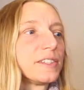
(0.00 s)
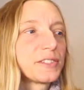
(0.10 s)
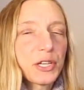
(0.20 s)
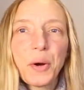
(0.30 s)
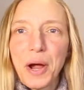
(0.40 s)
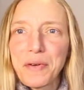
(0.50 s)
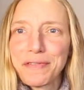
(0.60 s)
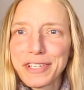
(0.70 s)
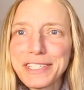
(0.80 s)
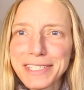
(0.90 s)
So I
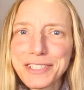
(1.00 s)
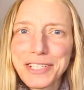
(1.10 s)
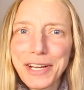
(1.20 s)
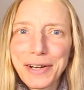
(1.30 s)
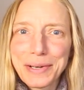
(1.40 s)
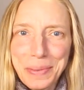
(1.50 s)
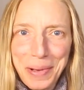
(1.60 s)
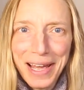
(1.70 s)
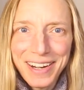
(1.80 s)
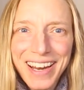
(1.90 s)
reverse engineered the
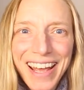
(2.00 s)
pattern,